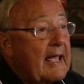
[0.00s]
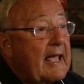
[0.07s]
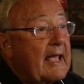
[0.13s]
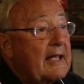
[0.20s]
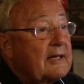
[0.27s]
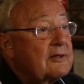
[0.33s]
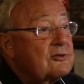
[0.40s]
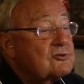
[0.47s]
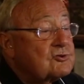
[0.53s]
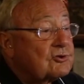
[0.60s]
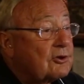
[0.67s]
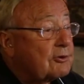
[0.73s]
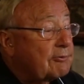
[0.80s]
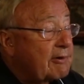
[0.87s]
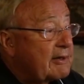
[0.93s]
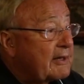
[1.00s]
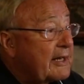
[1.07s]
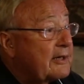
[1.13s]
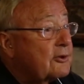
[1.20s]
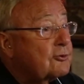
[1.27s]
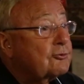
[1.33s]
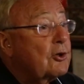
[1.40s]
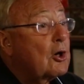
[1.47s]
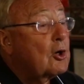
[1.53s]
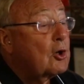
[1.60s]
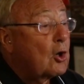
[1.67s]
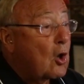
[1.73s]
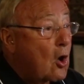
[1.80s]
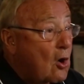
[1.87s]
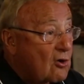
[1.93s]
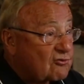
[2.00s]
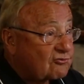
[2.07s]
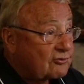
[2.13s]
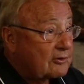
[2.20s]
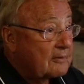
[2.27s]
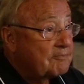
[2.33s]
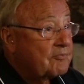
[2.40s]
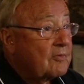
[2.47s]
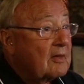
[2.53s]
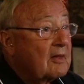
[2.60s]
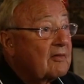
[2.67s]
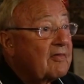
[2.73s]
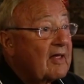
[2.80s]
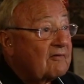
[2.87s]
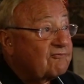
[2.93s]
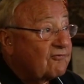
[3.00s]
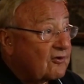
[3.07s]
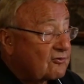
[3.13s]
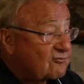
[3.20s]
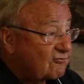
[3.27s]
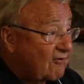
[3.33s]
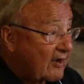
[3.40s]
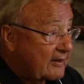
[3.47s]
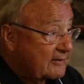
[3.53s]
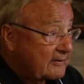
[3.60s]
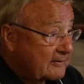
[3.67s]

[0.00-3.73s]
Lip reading: and Sugar Ray Leonard lost that first fight.